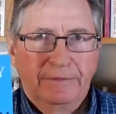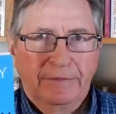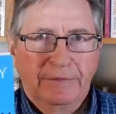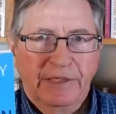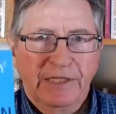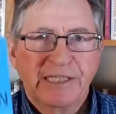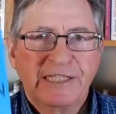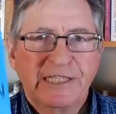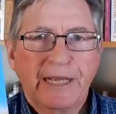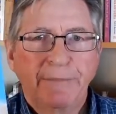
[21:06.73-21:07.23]

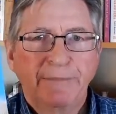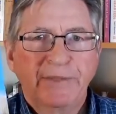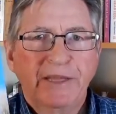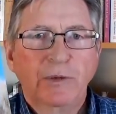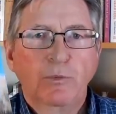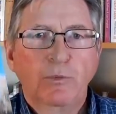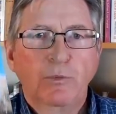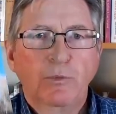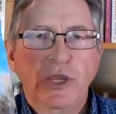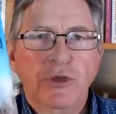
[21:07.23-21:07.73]
Something
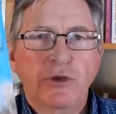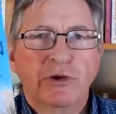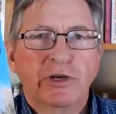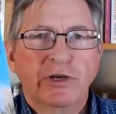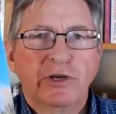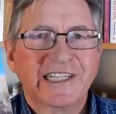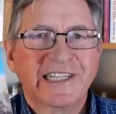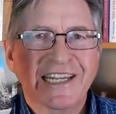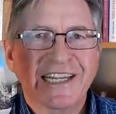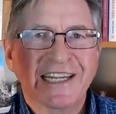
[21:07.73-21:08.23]
where you
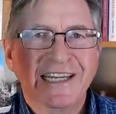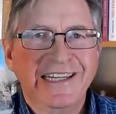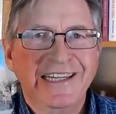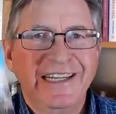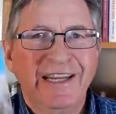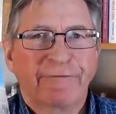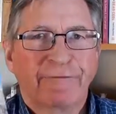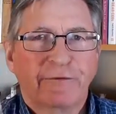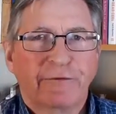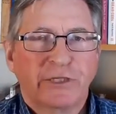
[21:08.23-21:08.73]
can see a
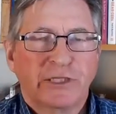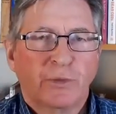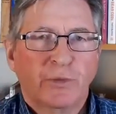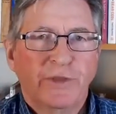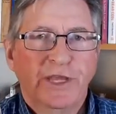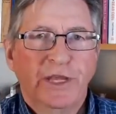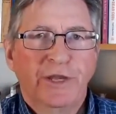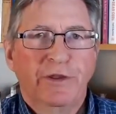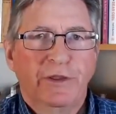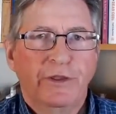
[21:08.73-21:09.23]
difference
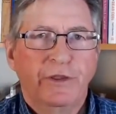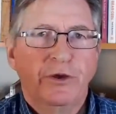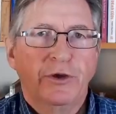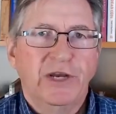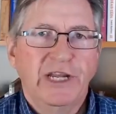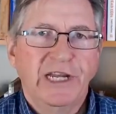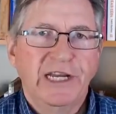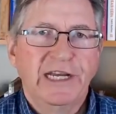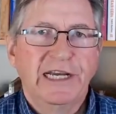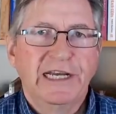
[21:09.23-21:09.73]
within
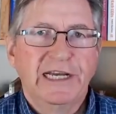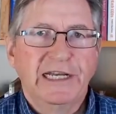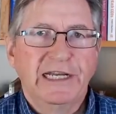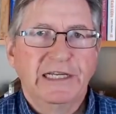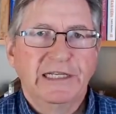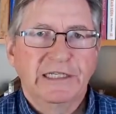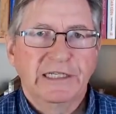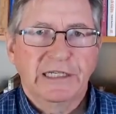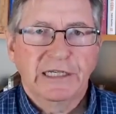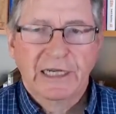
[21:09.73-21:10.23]
30
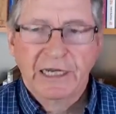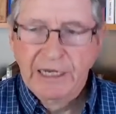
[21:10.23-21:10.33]
days.